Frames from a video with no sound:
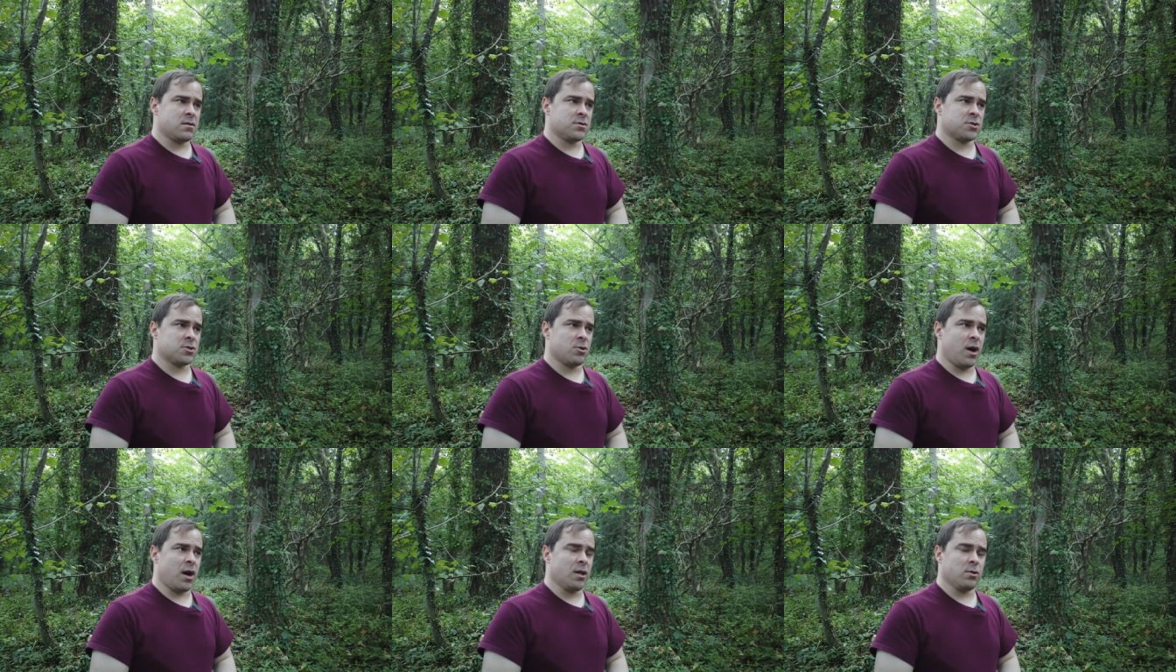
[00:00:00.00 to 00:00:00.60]

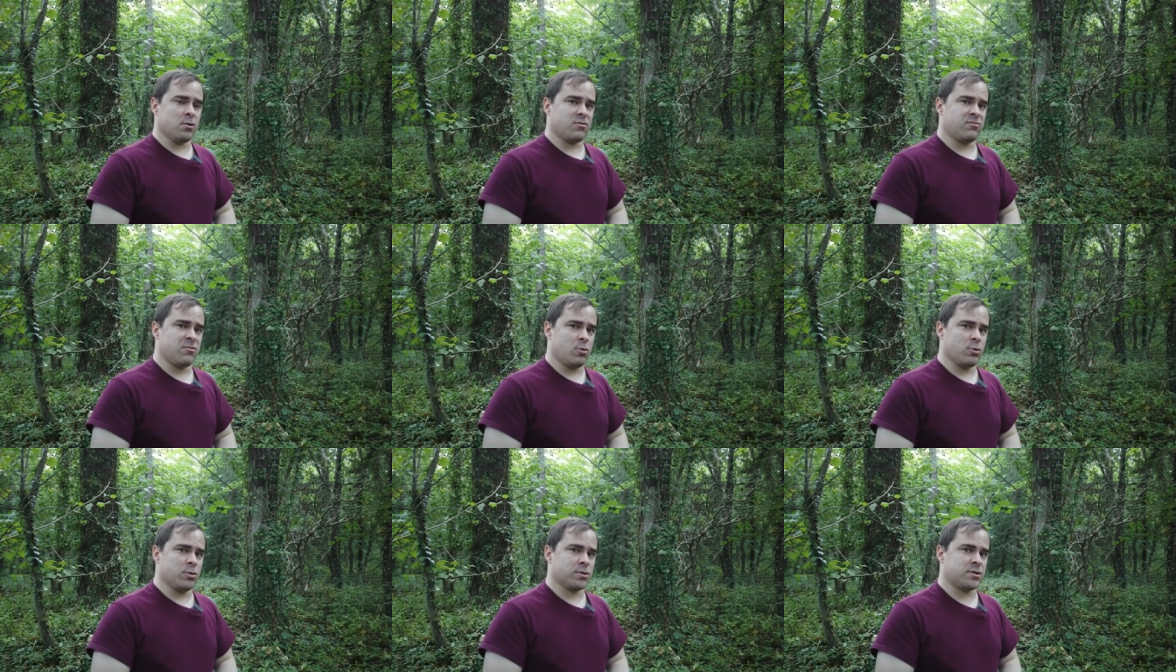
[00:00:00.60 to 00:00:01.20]
So I look
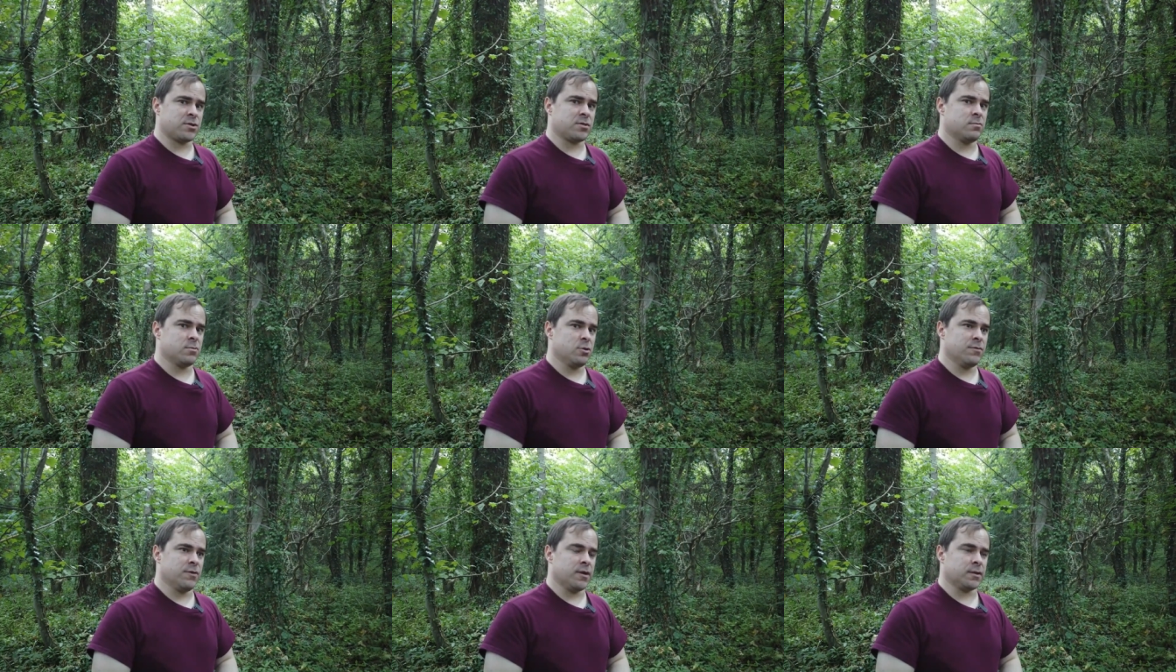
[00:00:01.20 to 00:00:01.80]
forward to
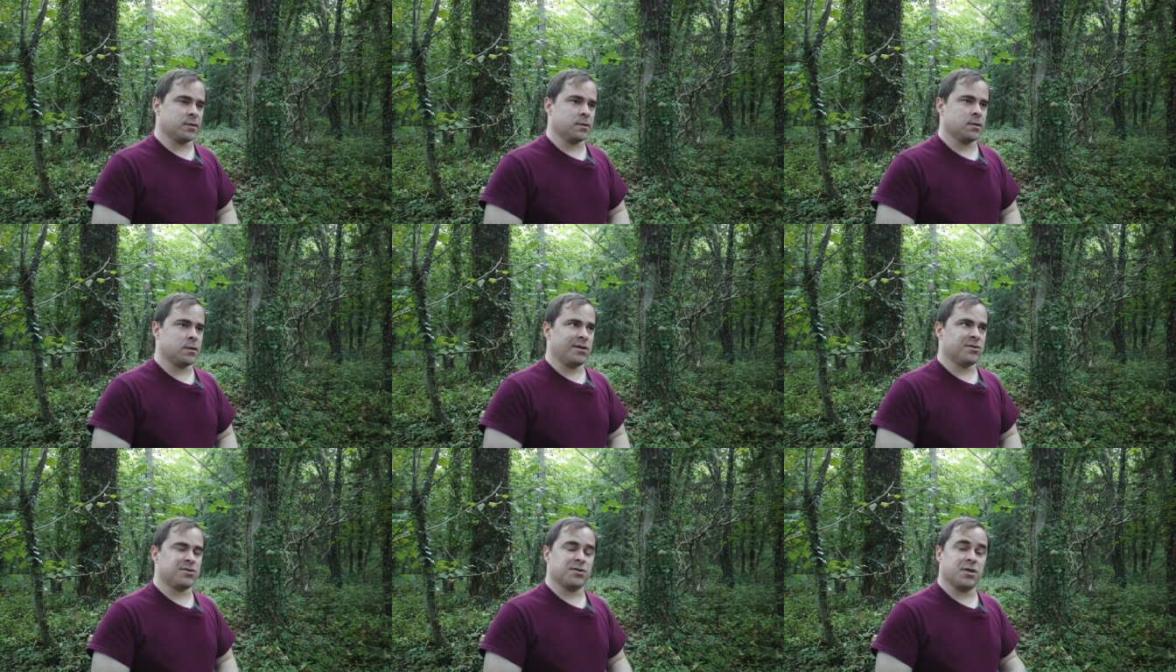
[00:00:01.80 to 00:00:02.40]
moving
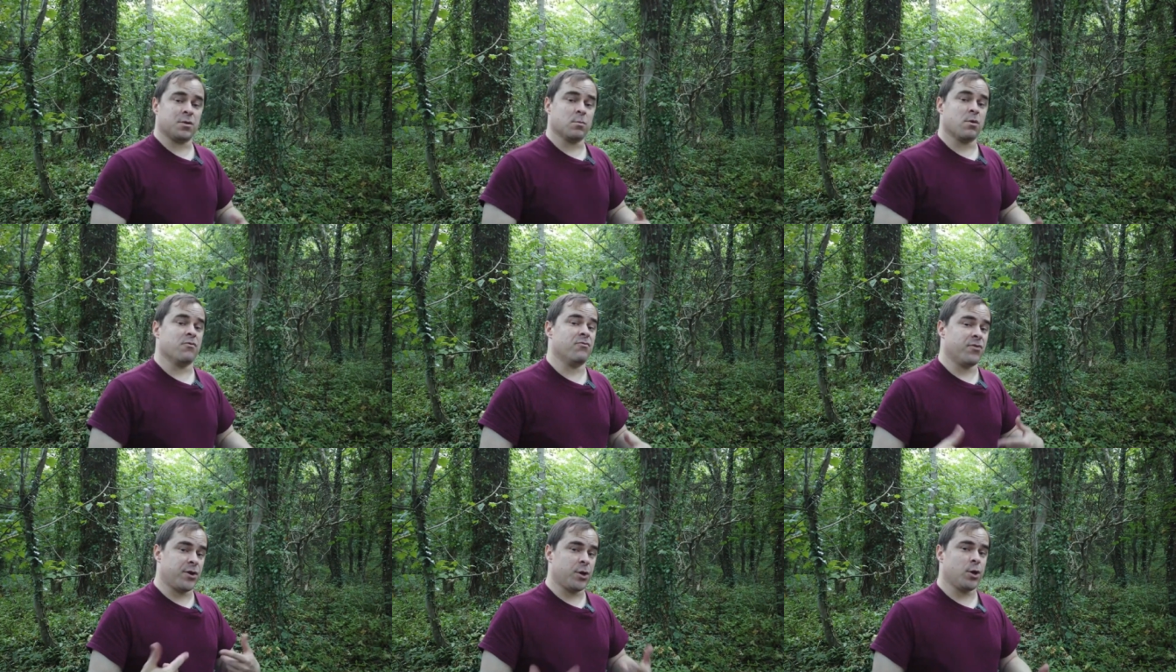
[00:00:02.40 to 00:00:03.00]
and seeing what
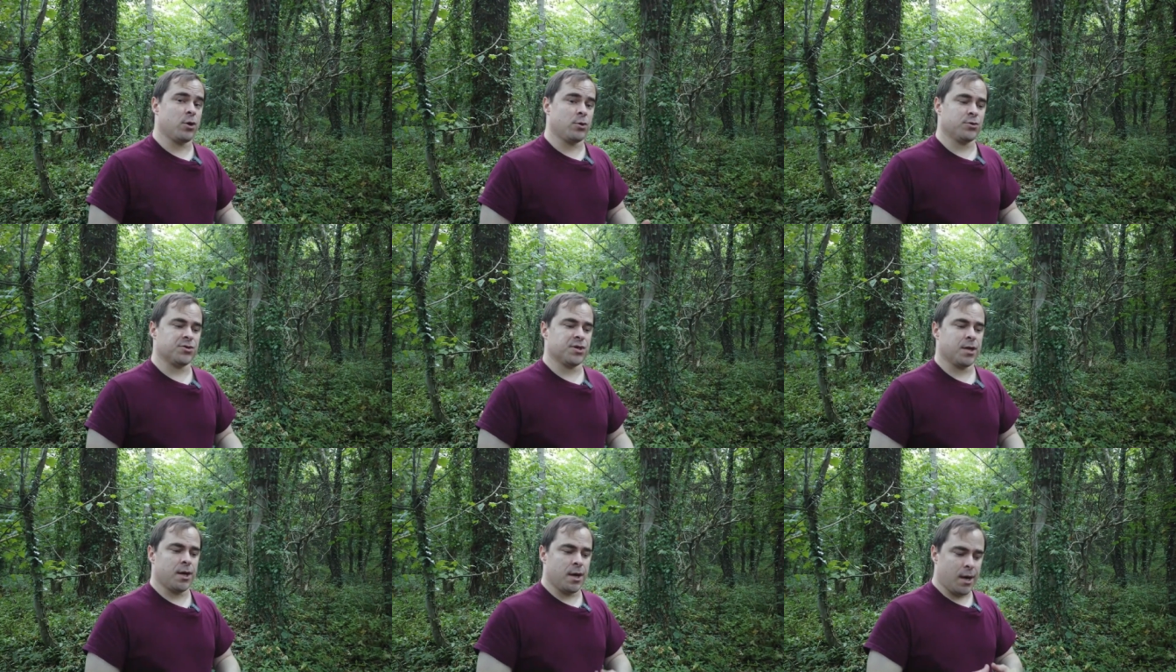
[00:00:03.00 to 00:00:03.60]

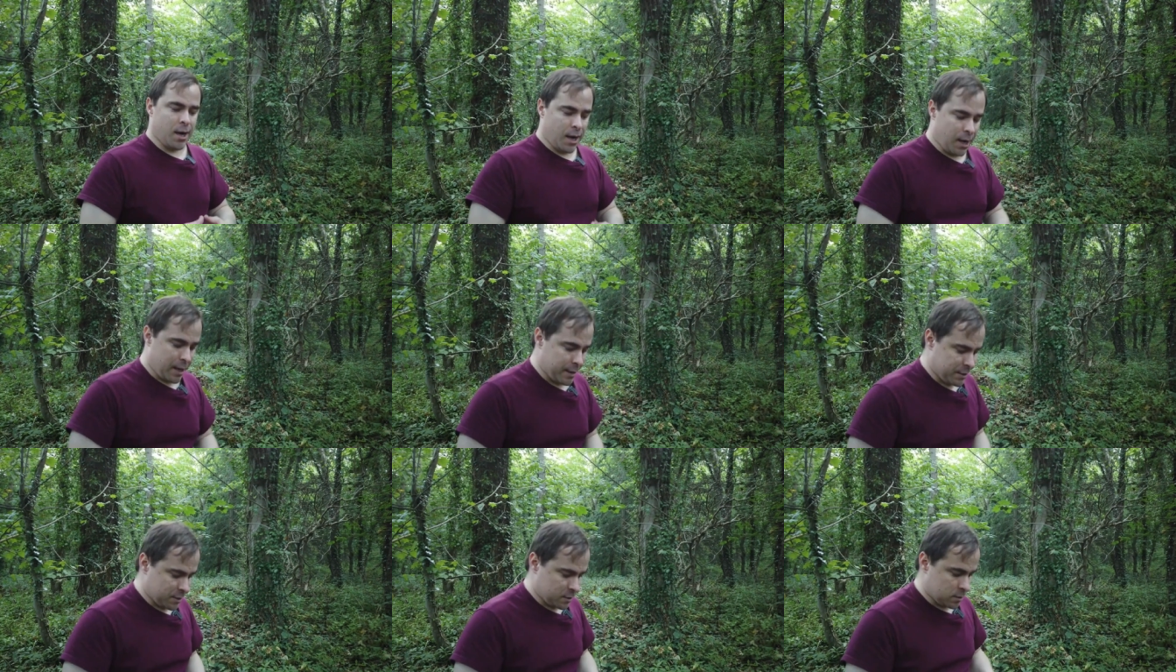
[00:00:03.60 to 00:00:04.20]
videos
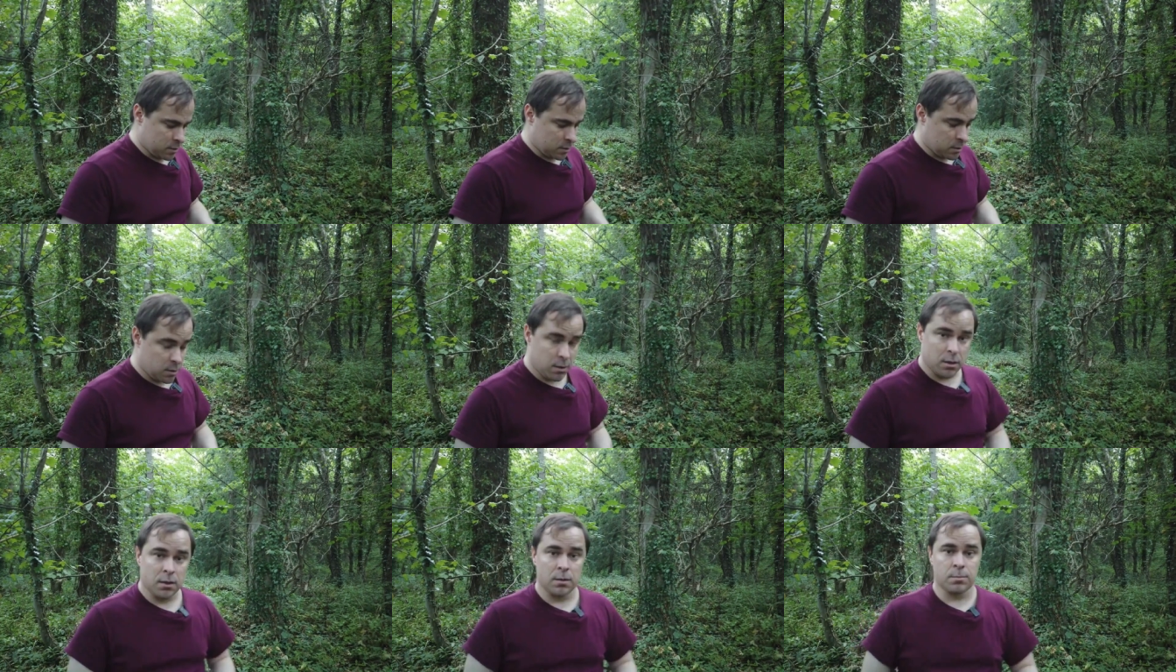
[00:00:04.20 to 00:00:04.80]
I can
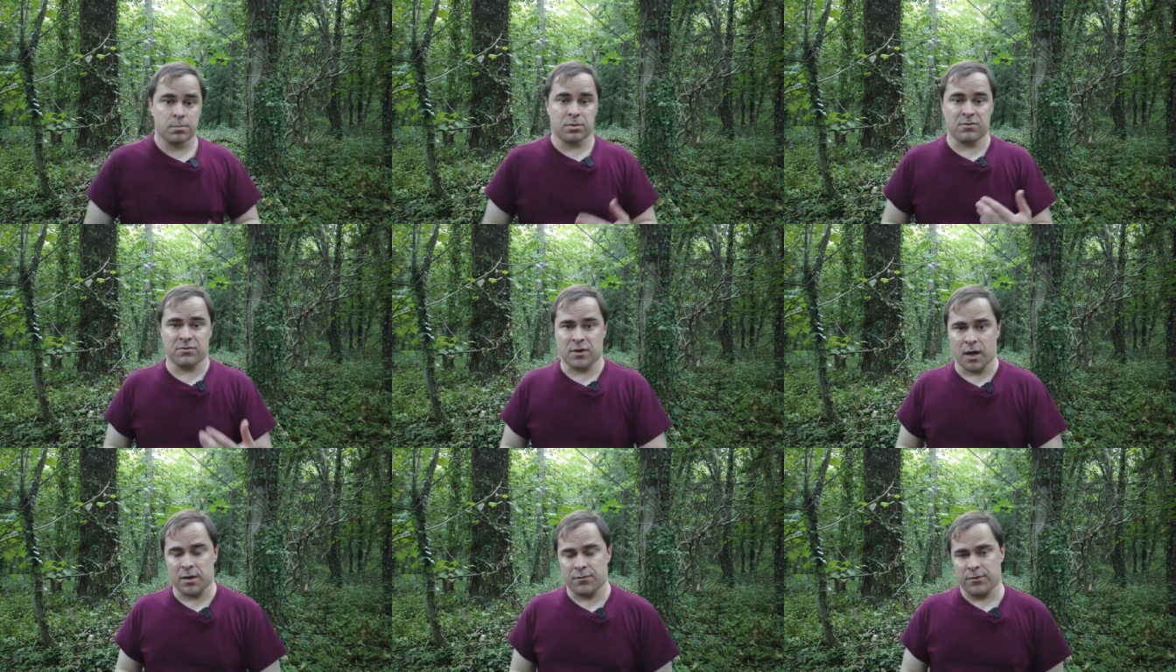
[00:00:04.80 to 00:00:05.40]

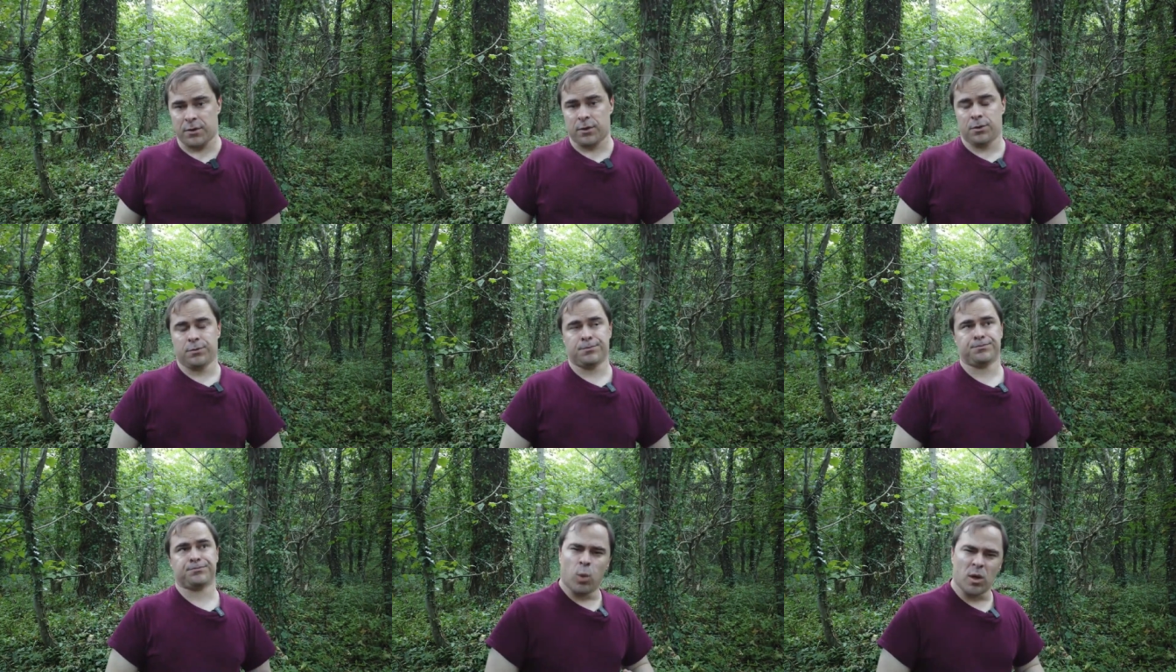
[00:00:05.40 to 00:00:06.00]
provide for
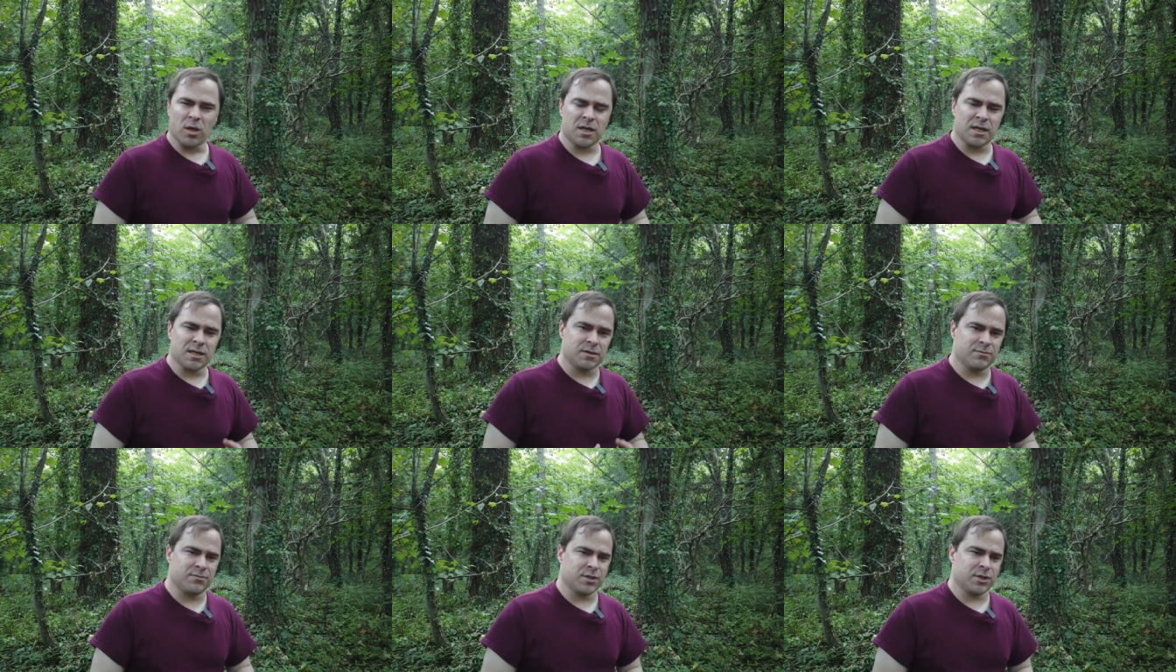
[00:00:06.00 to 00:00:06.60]
you. What
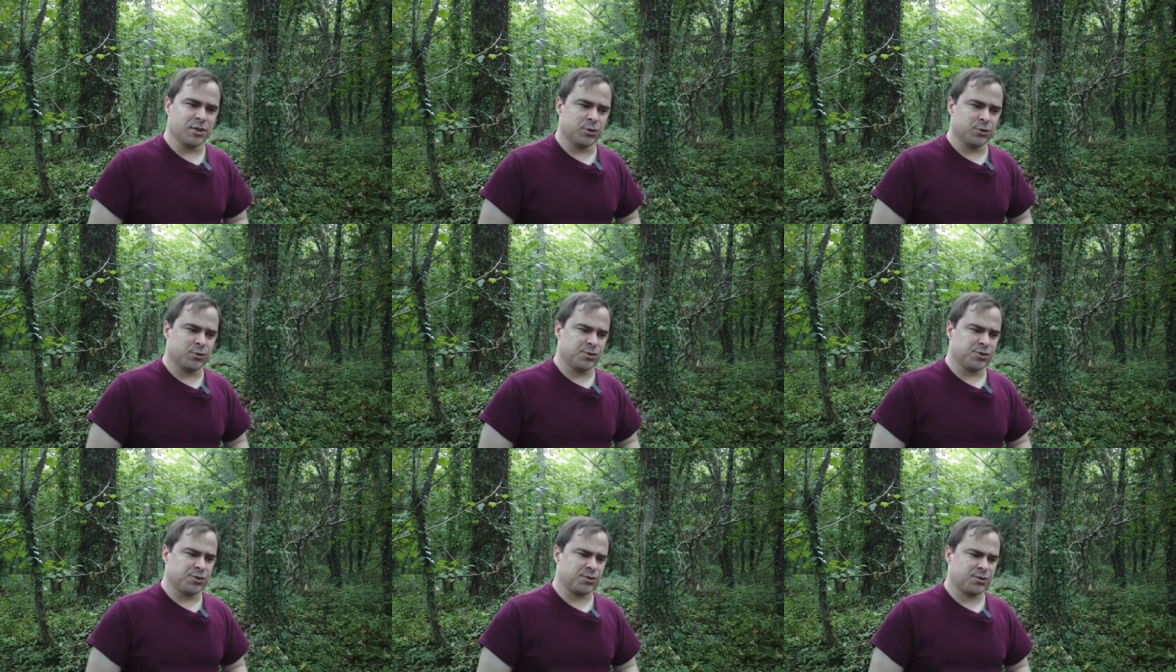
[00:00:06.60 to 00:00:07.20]
kind of
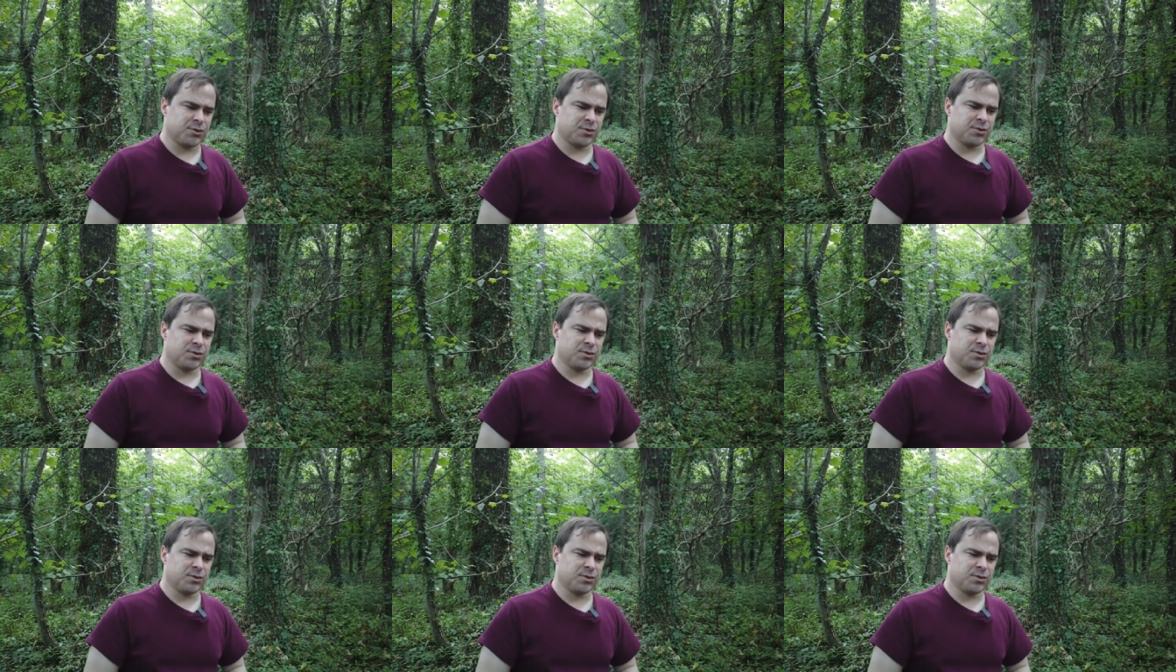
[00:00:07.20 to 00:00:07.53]
videos